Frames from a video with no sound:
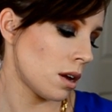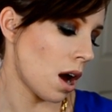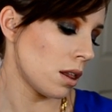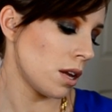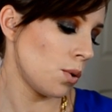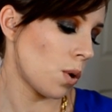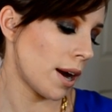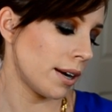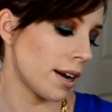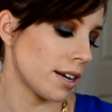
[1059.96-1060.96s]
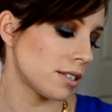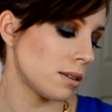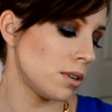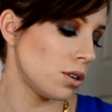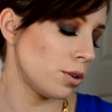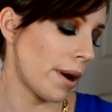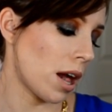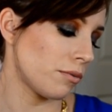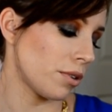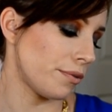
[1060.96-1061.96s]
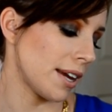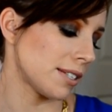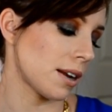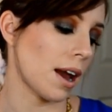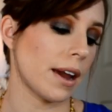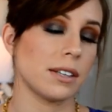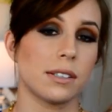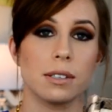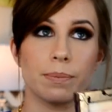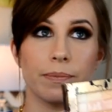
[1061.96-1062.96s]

all-in-one custom nude palette for face and eyes.